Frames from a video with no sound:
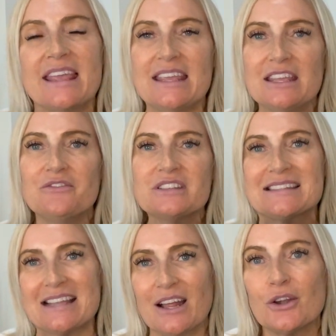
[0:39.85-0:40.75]
Yves
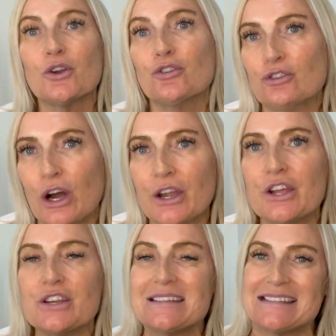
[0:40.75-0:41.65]
Saint
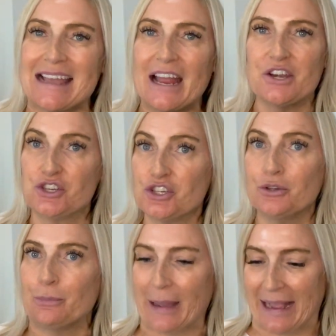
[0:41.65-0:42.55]
Laurent designer
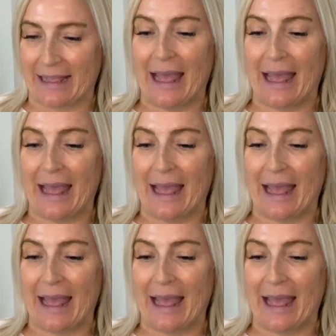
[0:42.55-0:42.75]
dupe bag,